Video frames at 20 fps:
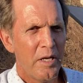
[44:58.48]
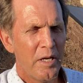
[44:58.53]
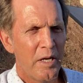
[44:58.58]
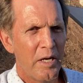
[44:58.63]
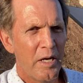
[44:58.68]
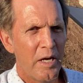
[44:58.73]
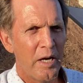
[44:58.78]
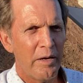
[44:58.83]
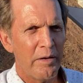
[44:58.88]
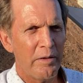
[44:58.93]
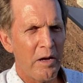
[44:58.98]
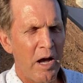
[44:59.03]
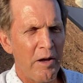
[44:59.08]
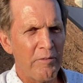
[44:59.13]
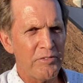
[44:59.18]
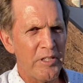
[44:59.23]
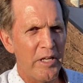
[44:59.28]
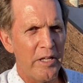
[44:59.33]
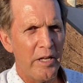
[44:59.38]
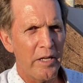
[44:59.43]

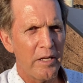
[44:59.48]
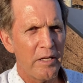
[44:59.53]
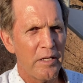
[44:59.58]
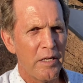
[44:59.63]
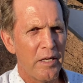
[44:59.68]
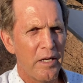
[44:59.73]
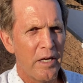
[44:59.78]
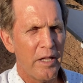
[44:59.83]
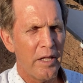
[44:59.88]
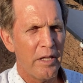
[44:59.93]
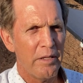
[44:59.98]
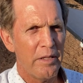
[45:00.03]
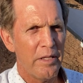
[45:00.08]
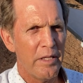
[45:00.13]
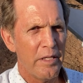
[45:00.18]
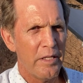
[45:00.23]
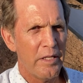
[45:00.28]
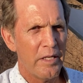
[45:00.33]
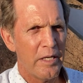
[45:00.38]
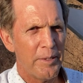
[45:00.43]
offsetting
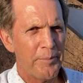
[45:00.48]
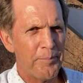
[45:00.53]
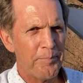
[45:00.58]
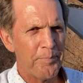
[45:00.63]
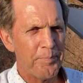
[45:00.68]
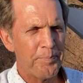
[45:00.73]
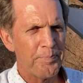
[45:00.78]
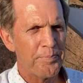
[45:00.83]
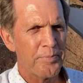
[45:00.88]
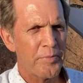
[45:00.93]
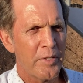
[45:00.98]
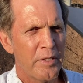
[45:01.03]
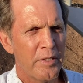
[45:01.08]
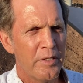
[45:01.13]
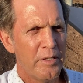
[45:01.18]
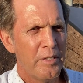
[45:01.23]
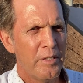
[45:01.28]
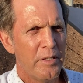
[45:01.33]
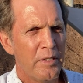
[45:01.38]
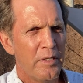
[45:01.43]
the
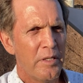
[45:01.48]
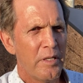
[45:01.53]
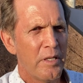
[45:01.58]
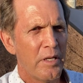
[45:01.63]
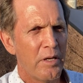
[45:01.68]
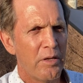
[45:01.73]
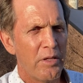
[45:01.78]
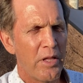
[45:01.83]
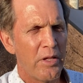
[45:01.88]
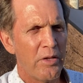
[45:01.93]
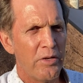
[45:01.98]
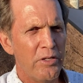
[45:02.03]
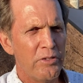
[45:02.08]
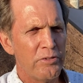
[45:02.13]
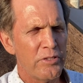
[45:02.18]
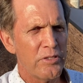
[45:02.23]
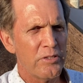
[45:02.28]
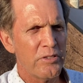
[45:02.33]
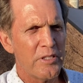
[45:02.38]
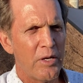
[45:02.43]
other
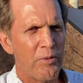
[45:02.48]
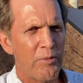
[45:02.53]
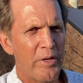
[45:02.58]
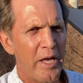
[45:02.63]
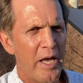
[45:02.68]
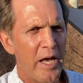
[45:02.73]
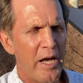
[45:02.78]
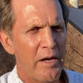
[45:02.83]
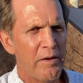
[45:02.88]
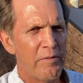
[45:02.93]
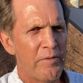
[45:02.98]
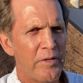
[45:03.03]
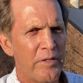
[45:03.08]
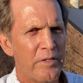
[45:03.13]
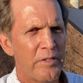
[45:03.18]
uses that we have,